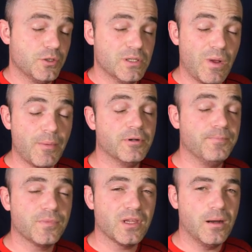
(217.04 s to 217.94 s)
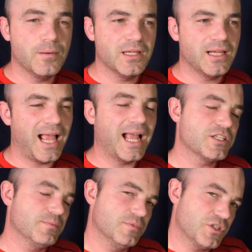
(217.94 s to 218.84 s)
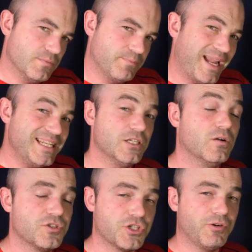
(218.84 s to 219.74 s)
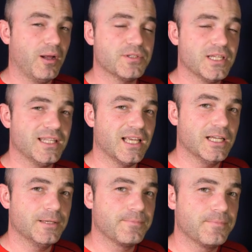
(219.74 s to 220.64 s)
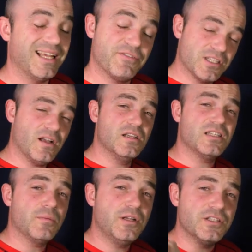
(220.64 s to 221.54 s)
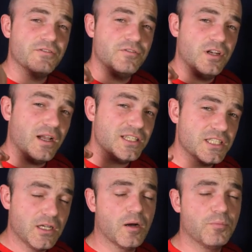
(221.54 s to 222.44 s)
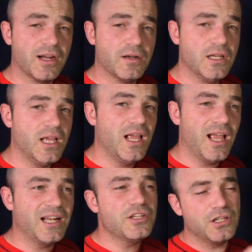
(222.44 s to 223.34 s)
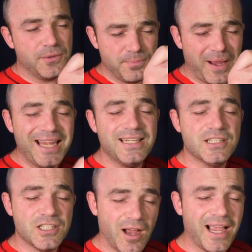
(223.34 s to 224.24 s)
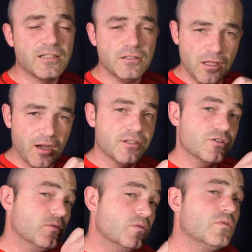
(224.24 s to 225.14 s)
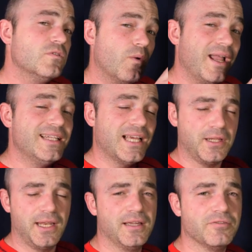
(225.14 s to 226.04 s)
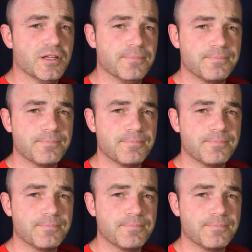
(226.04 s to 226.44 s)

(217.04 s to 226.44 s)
to his weapon, I'm going to add some painted on stripes in there. Now, for starters, I'm going to use a nice dark brown and just paint diagonal lines all the way down the length of it.